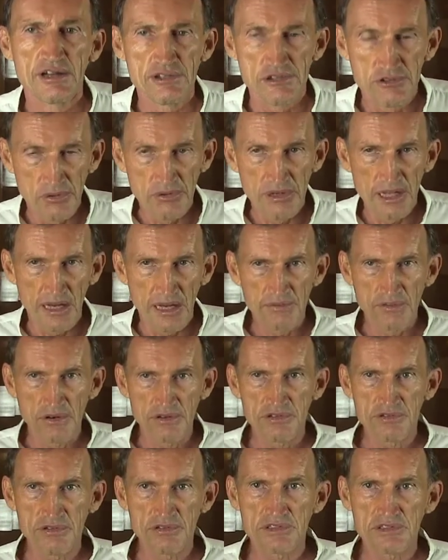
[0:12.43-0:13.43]
Today I
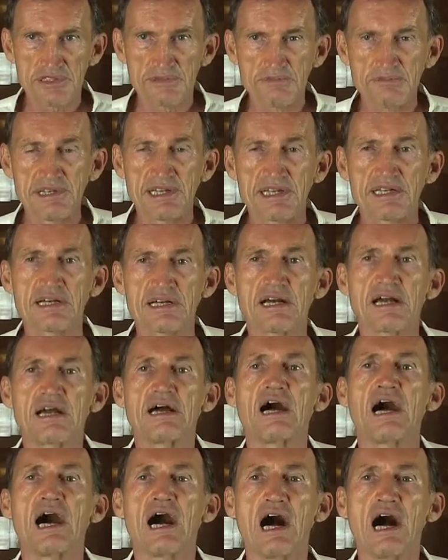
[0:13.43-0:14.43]
want to speak
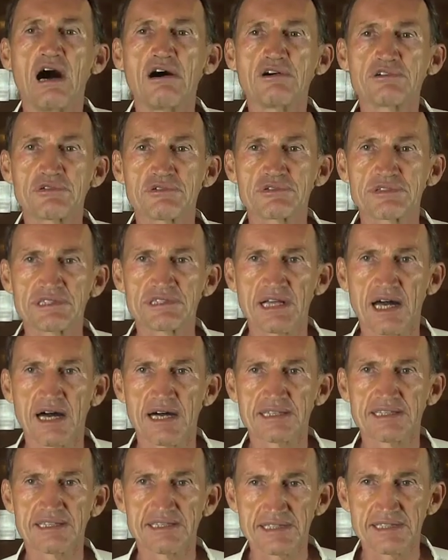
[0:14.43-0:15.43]
how to
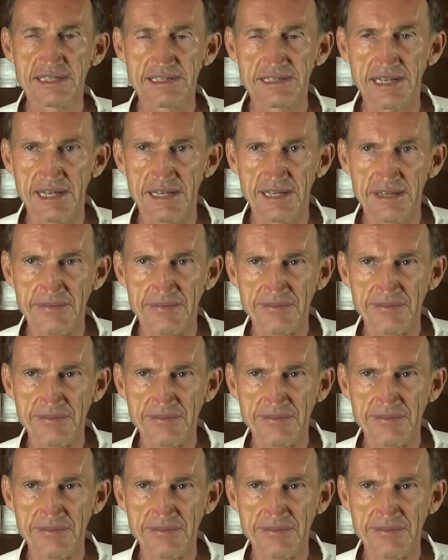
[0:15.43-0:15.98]
start the day.